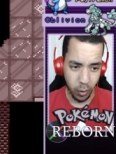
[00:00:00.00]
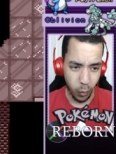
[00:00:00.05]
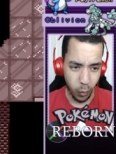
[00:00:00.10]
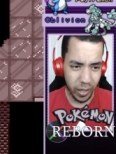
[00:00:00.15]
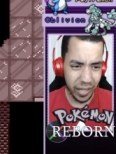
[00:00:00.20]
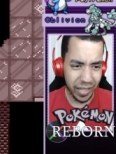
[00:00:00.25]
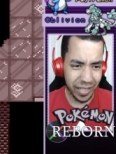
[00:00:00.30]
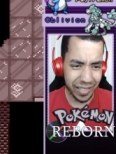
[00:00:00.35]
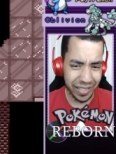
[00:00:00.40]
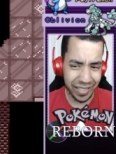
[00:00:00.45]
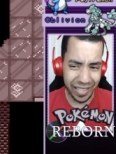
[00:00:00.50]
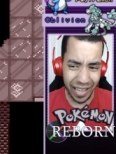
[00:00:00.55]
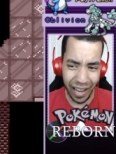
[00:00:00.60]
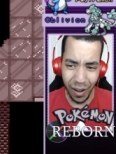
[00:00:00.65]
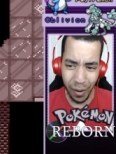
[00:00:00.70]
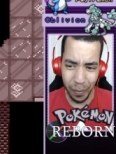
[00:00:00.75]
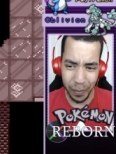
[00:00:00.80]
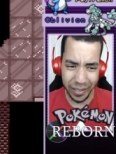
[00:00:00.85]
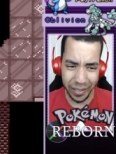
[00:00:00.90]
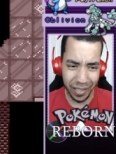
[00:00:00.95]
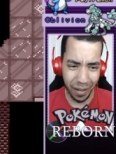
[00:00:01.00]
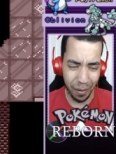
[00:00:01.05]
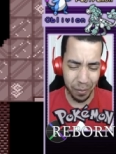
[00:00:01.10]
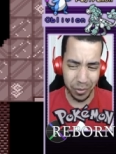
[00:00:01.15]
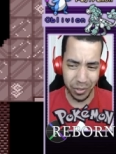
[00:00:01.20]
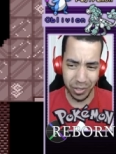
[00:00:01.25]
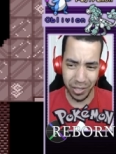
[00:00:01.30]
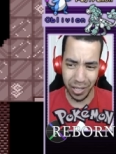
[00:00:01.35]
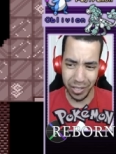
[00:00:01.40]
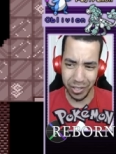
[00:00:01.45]
When did Zell become
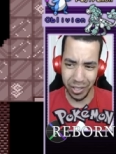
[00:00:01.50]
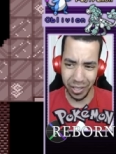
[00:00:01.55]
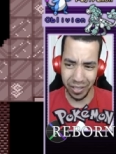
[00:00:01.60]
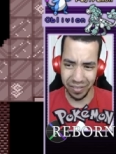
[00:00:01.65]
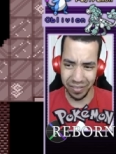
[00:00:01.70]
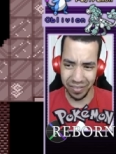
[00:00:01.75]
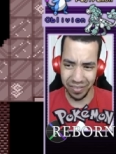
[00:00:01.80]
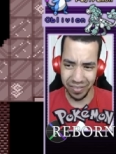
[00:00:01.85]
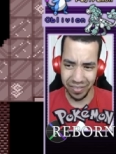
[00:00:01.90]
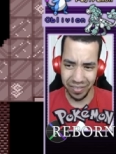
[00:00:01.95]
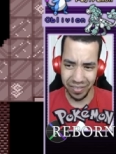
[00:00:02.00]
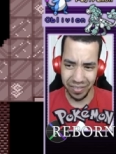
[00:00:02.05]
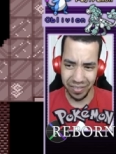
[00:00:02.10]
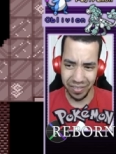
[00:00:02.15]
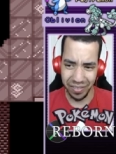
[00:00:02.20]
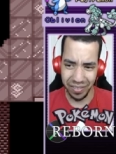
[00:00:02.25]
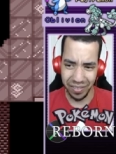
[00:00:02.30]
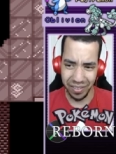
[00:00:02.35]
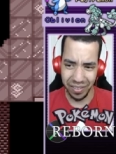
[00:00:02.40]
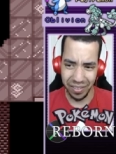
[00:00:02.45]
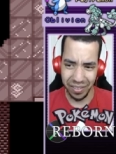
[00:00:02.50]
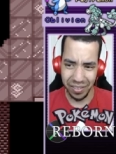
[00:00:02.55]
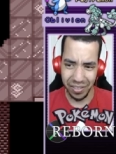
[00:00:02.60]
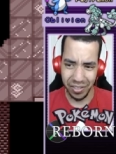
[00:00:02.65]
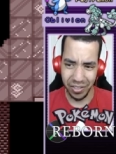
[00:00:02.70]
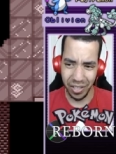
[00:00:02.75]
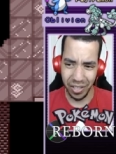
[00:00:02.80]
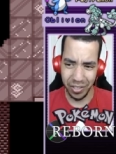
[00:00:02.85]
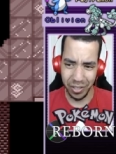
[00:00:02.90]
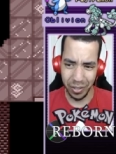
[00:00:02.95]
such a
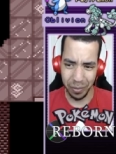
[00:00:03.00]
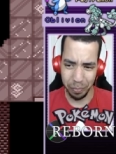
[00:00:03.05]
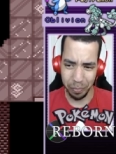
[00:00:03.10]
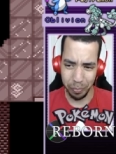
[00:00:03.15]
such a